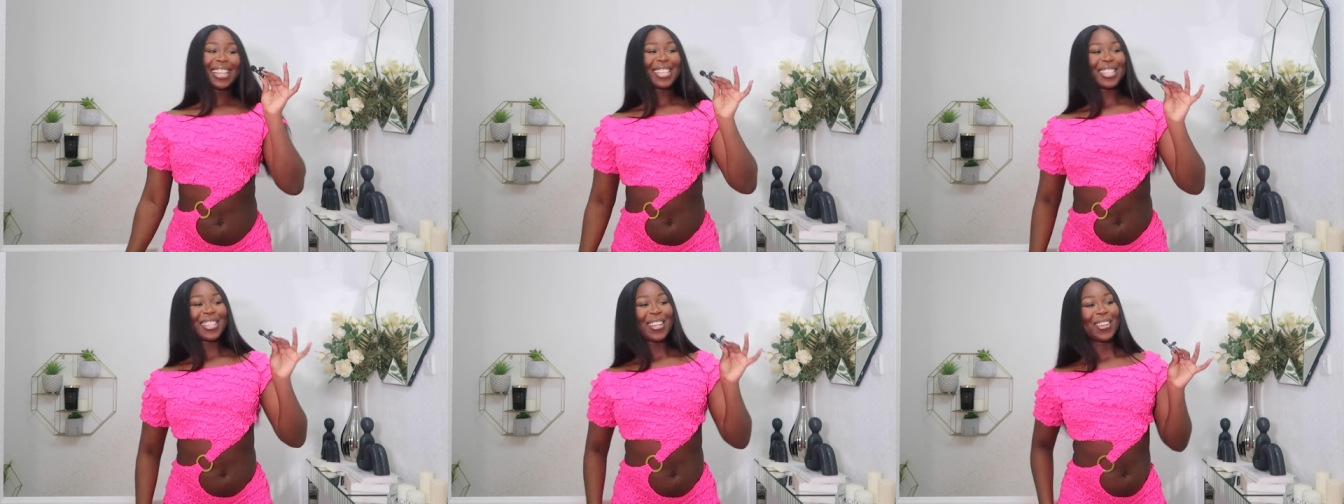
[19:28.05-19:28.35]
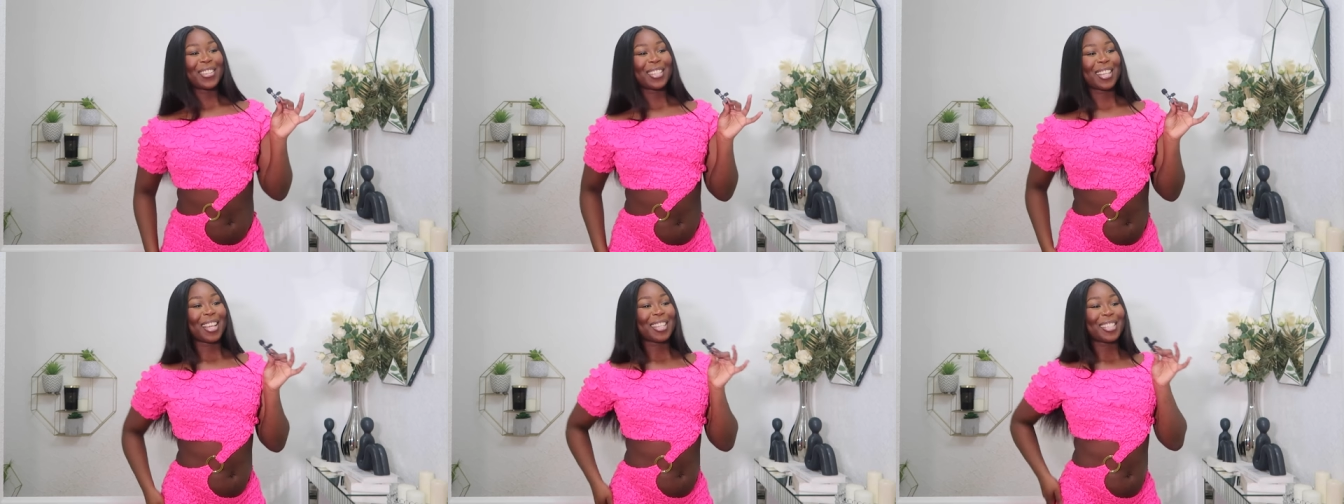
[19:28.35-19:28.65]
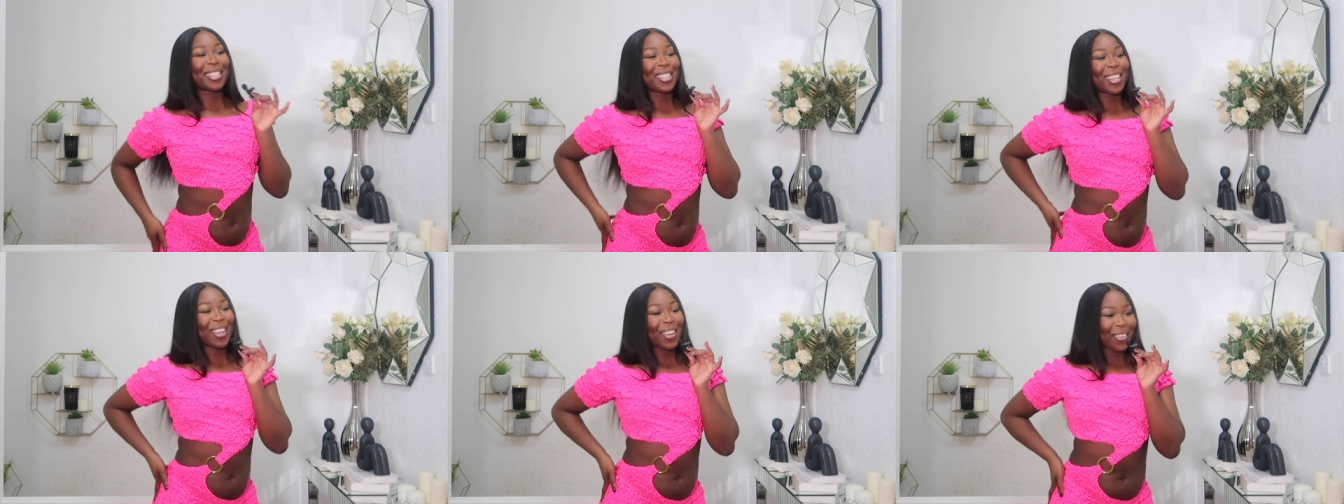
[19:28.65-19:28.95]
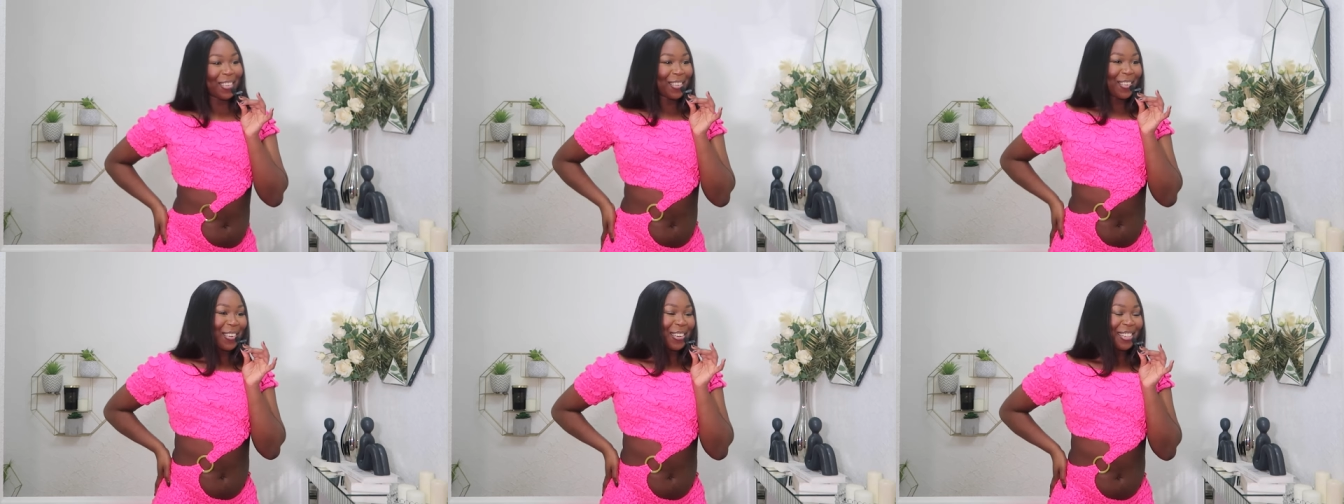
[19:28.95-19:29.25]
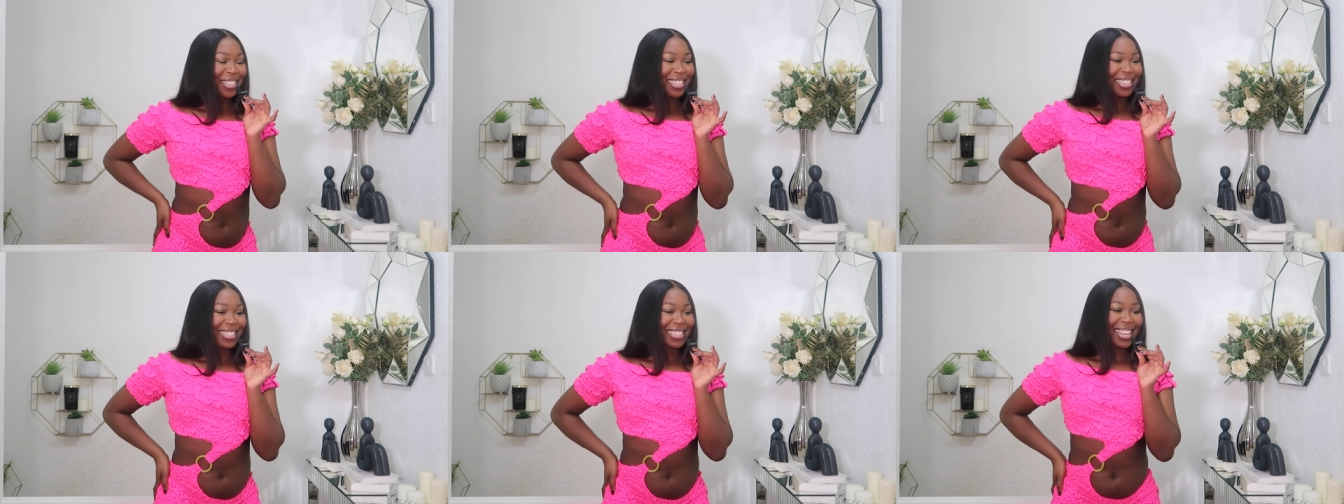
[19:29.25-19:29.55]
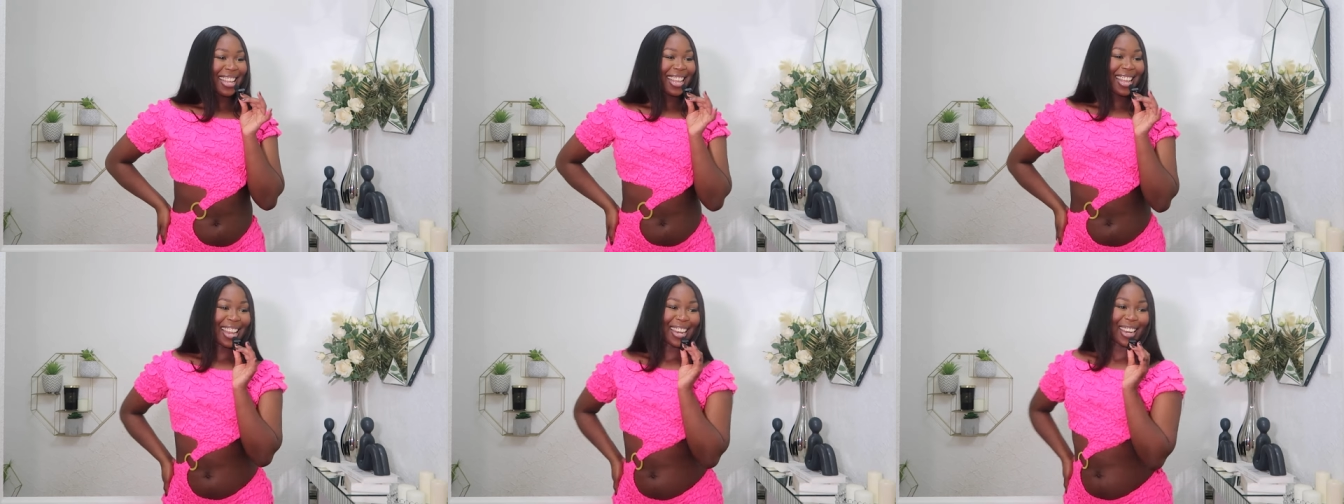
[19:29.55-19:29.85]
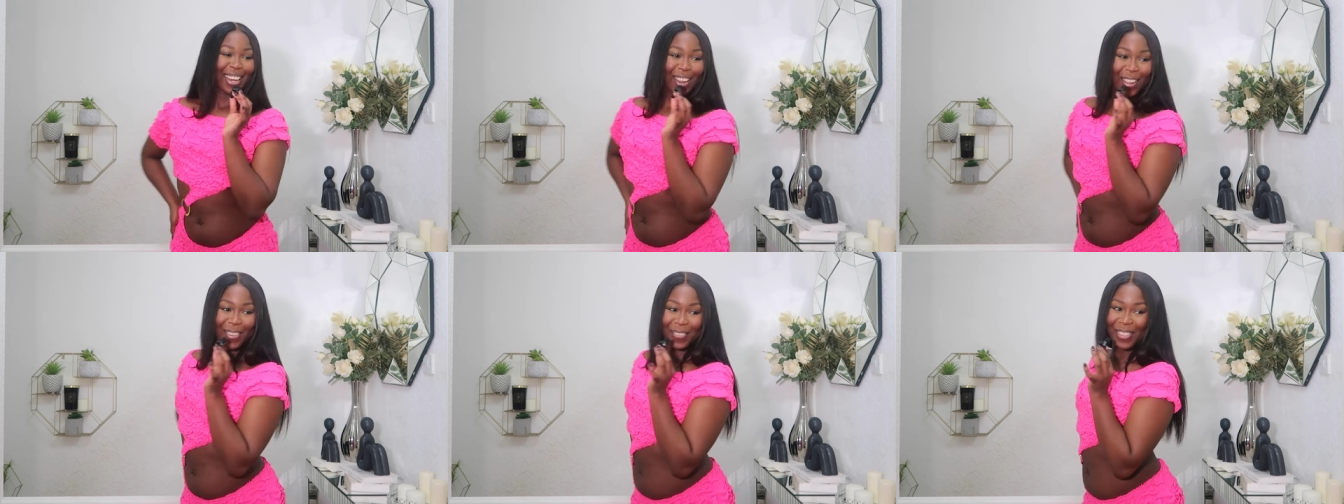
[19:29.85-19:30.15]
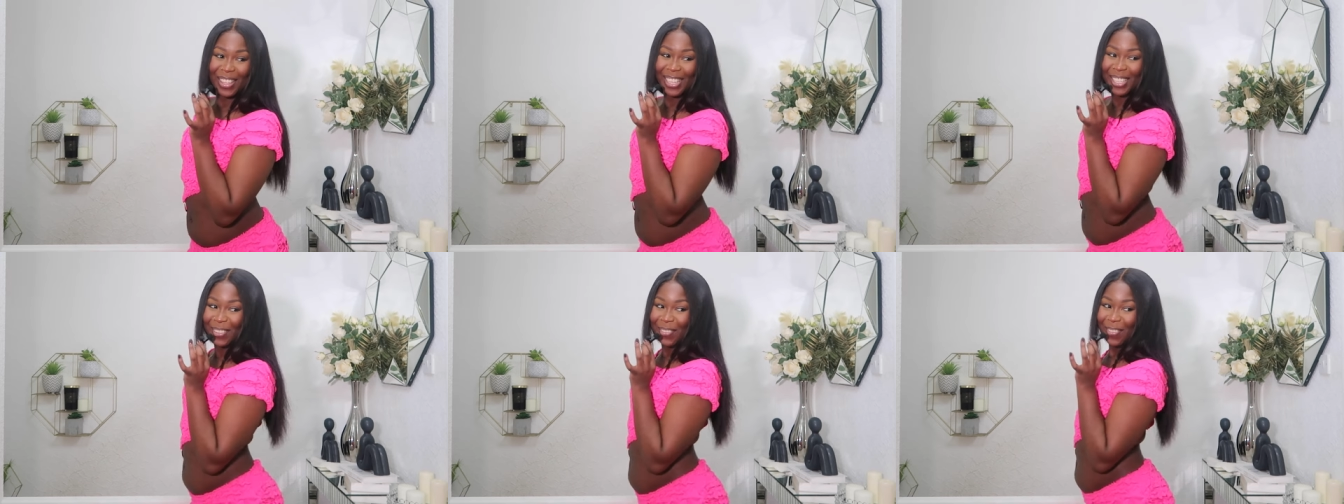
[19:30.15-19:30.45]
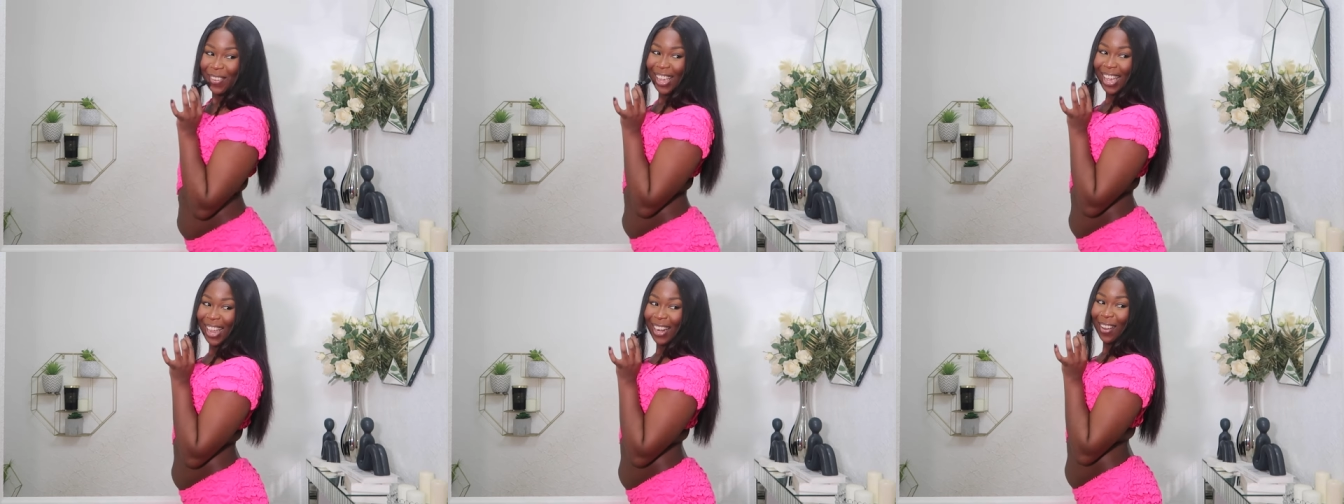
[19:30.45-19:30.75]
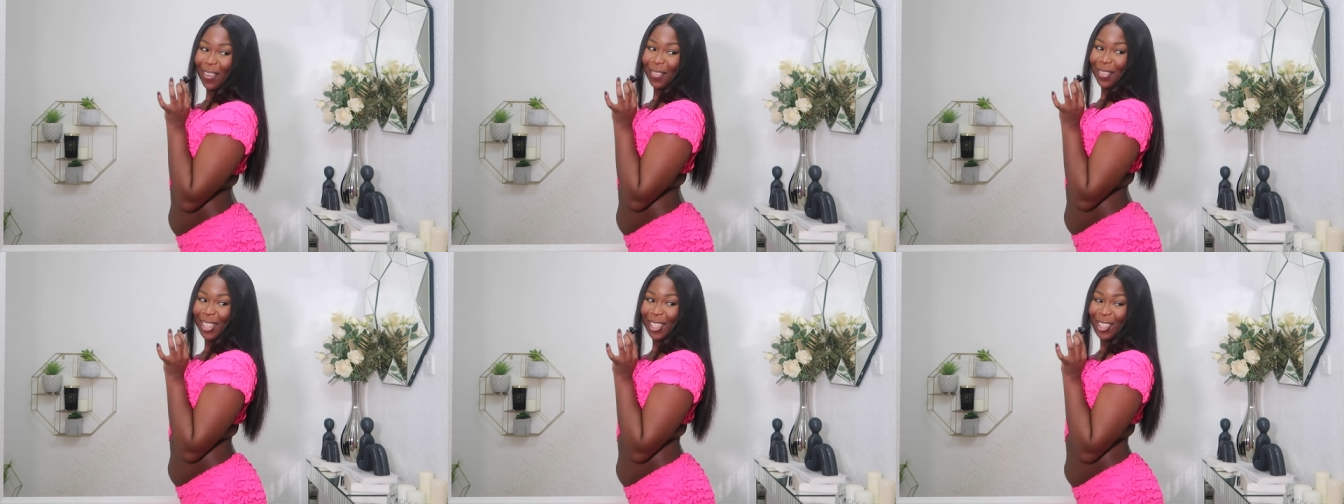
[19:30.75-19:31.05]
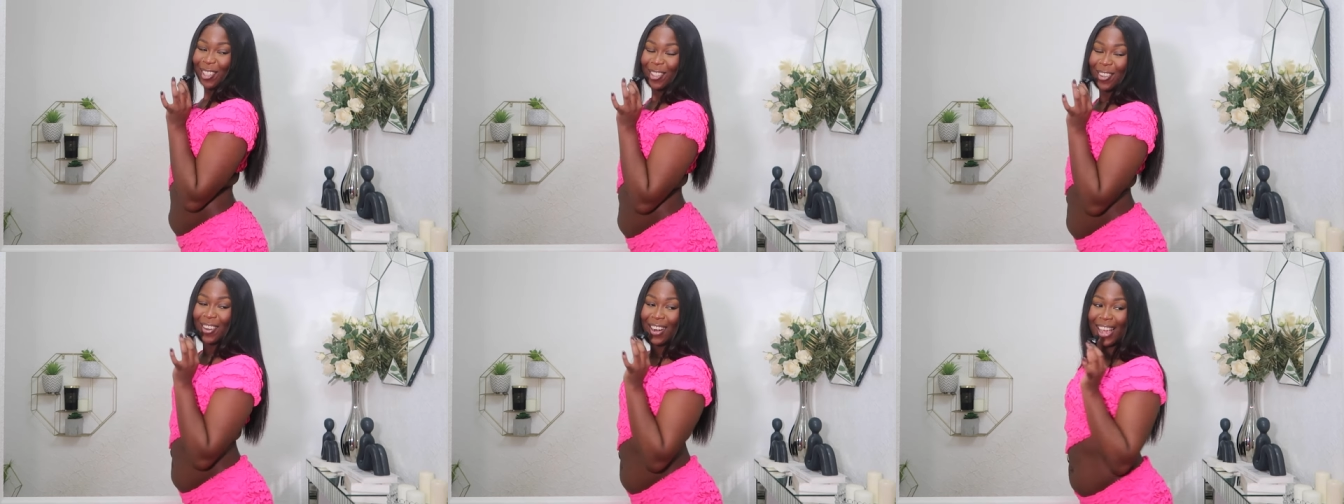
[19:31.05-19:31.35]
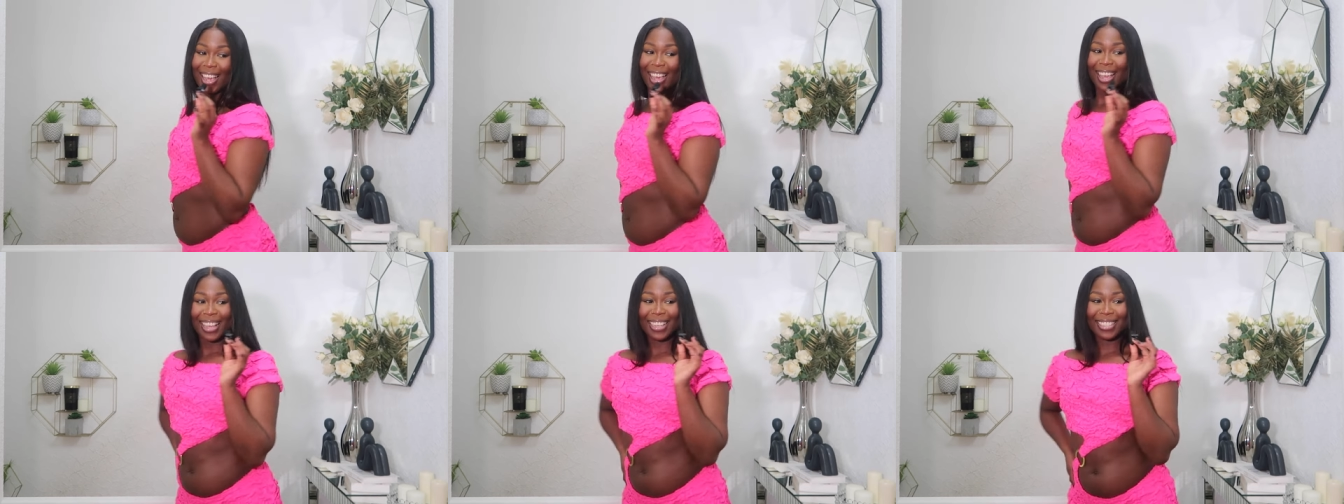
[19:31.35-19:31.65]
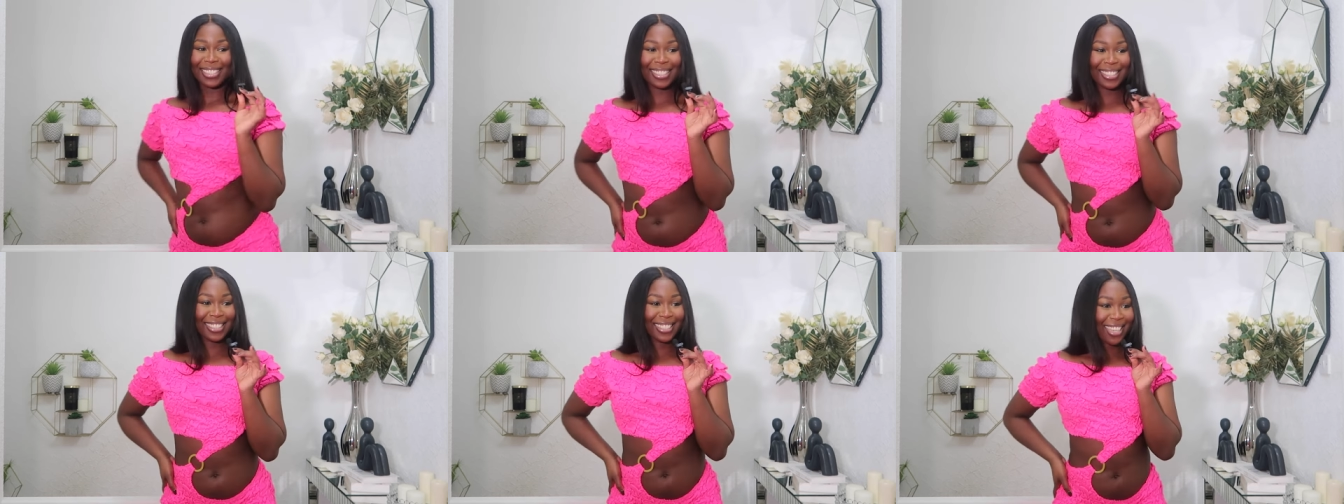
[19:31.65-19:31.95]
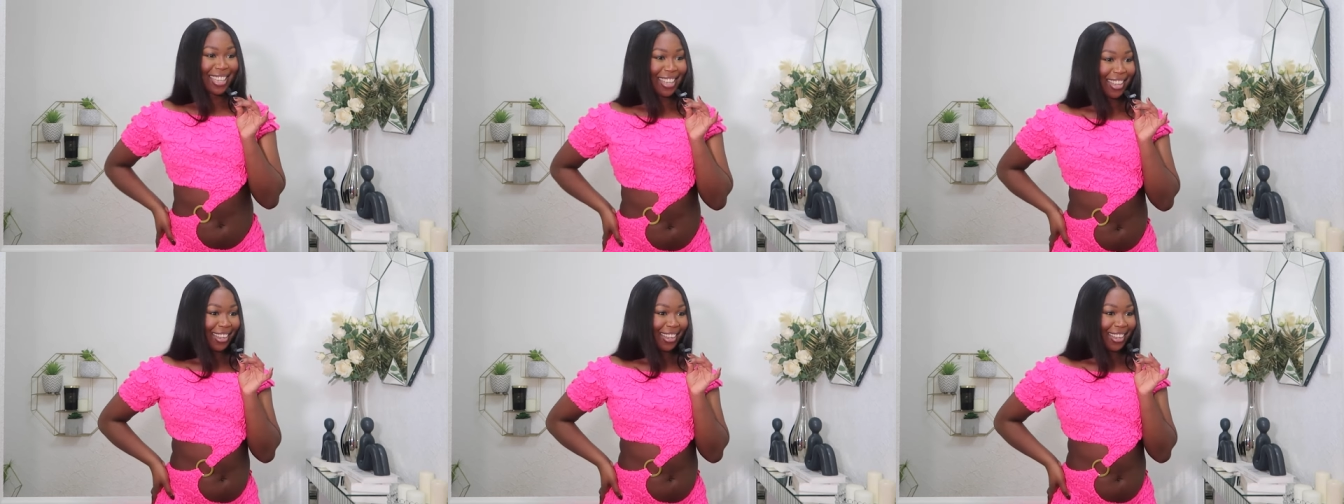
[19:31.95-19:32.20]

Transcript: This looks so gorgeous. Like, I love this fit, I love this dress.